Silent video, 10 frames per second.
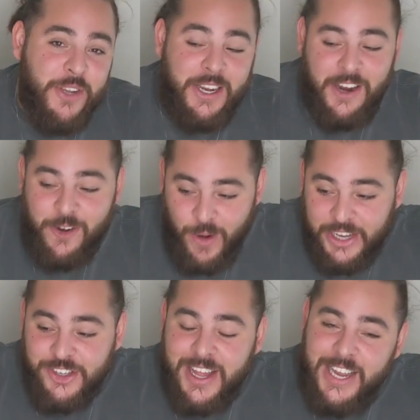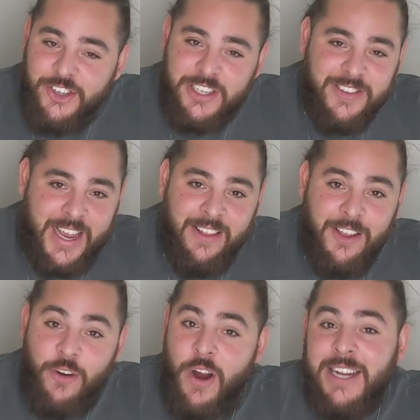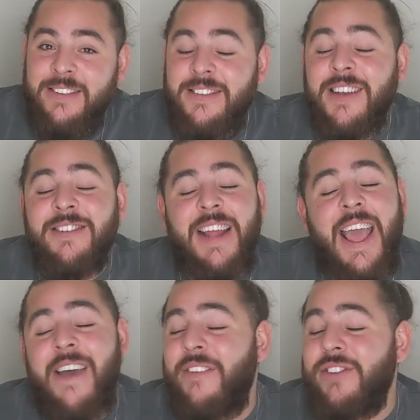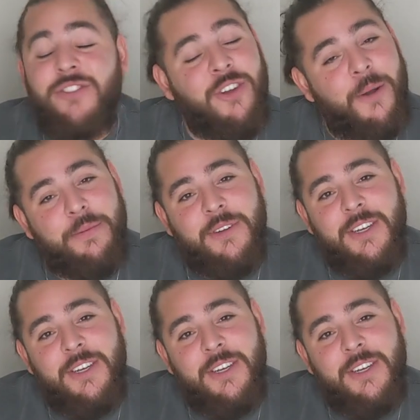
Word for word: Like, congratulations, and the grind doesn't ever stop.